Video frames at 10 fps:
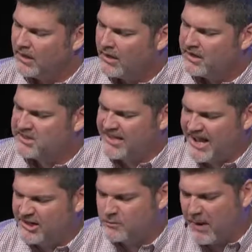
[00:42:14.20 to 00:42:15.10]

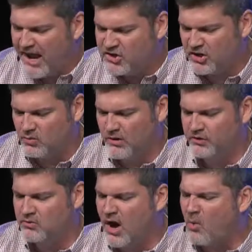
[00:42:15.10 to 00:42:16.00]
Instead, he's patient with
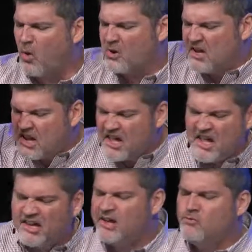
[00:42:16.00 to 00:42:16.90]
you, not wanting
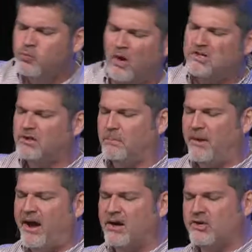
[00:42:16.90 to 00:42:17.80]
anyone to
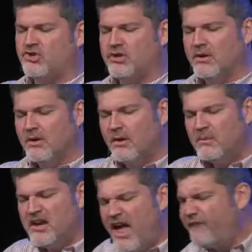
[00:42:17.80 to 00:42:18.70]
perish,
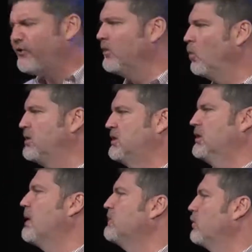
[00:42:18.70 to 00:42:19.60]
but everyone to
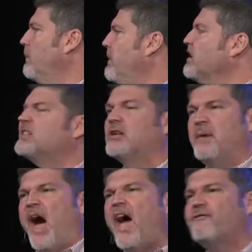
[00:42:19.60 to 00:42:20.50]
come to repent. Listen to
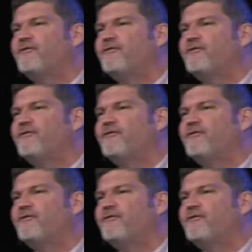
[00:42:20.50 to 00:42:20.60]
me, I have